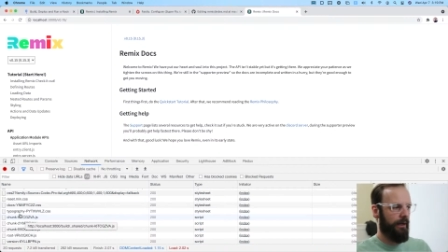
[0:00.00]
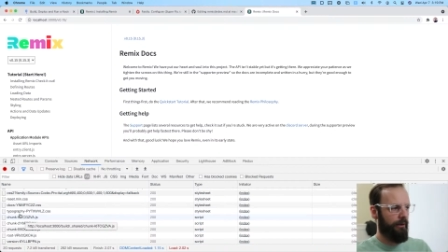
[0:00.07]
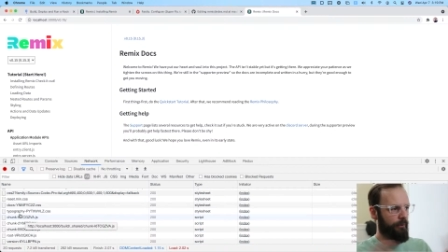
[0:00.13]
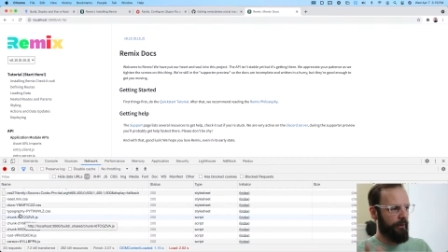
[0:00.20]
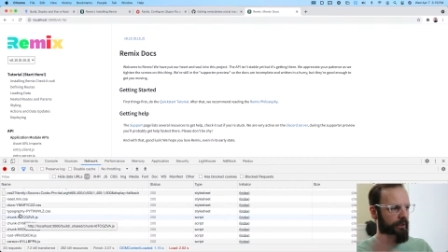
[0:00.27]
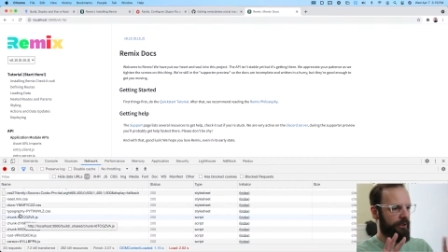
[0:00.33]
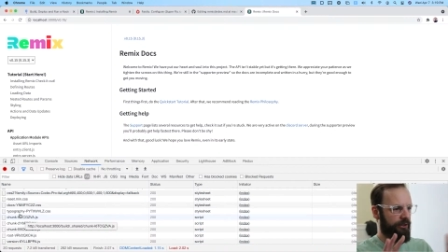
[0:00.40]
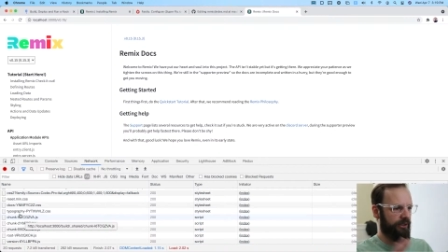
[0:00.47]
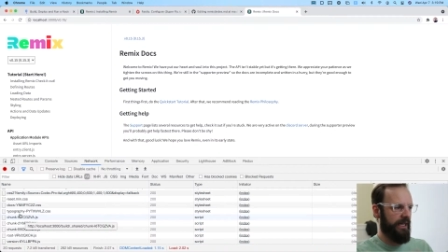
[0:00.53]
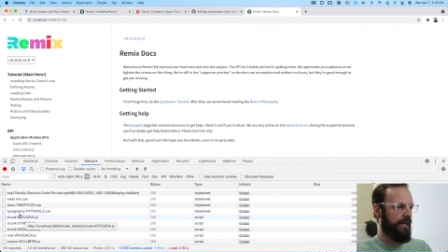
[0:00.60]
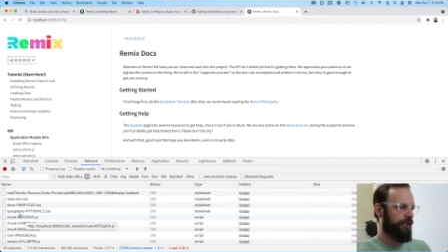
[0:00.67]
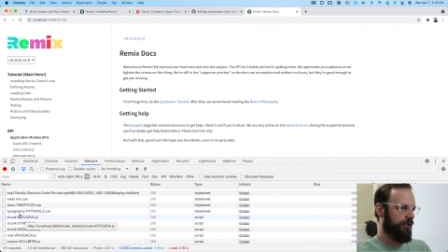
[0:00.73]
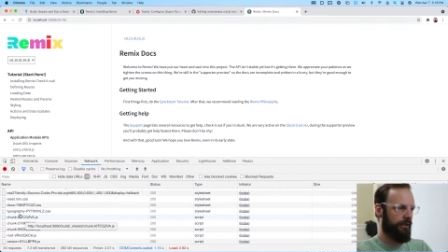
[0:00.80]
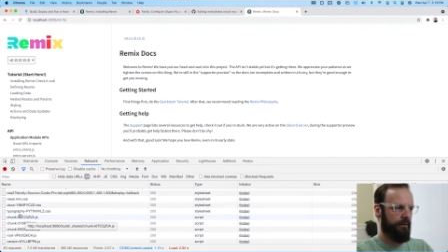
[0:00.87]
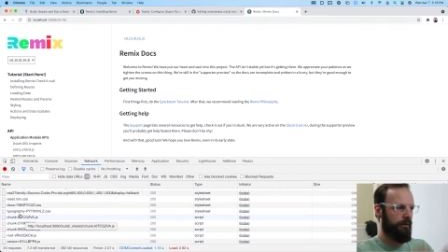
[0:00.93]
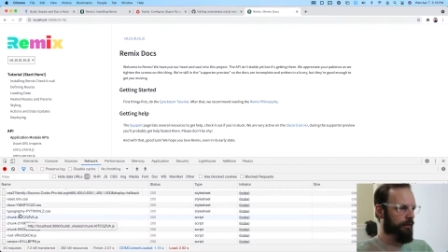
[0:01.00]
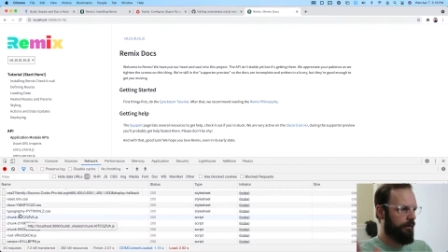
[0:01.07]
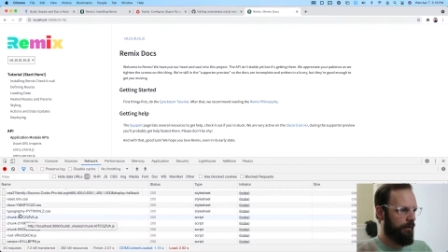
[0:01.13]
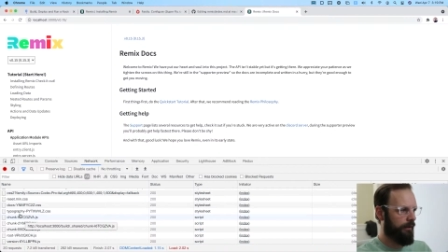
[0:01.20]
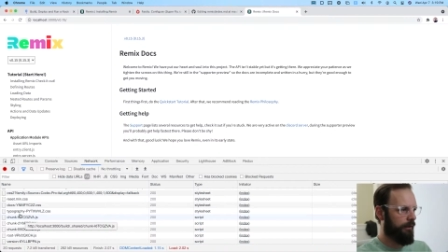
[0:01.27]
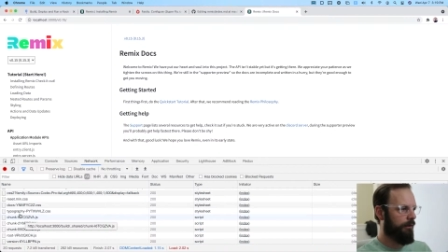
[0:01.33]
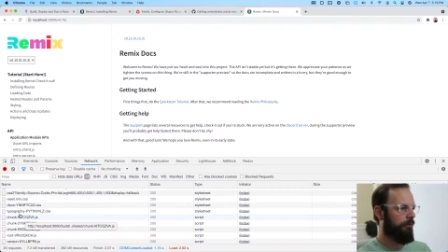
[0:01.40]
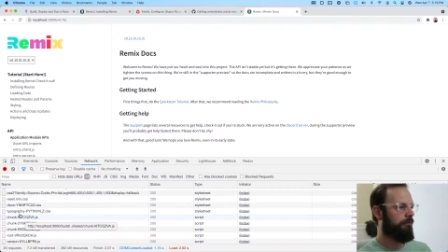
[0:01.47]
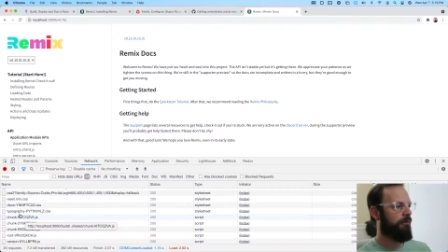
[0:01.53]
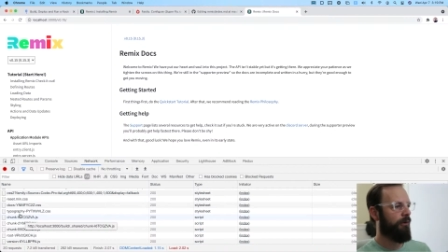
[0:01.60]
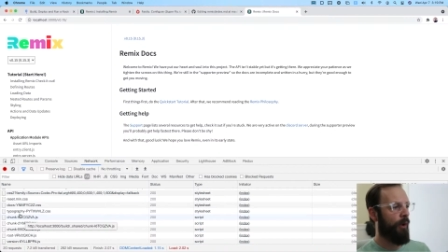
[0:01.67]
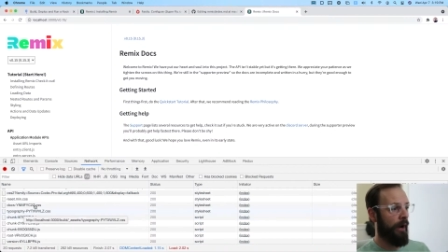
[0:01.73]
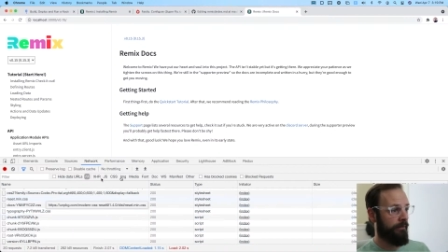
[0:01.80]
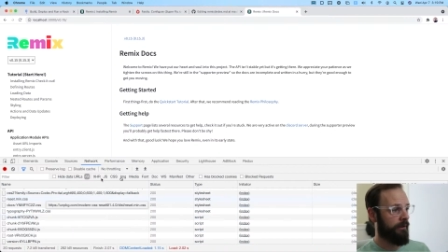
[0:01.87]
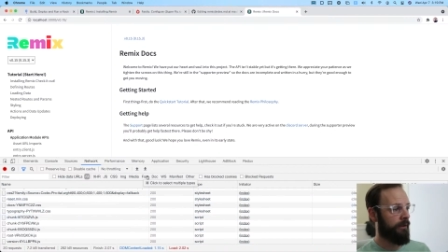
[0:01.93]
we can just cache it
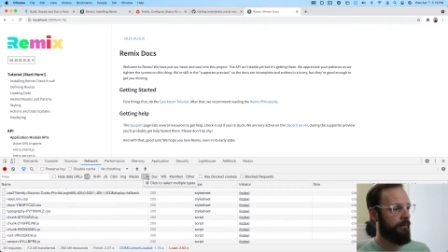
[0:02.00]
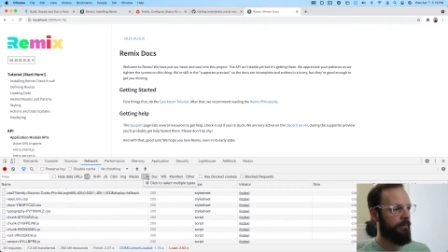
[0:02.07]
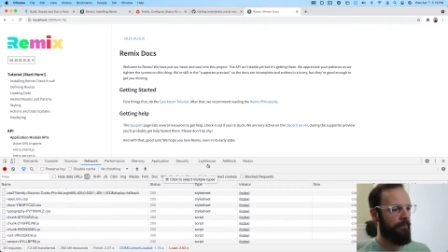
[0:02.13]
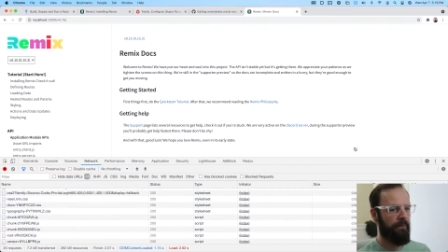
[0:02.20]
forever.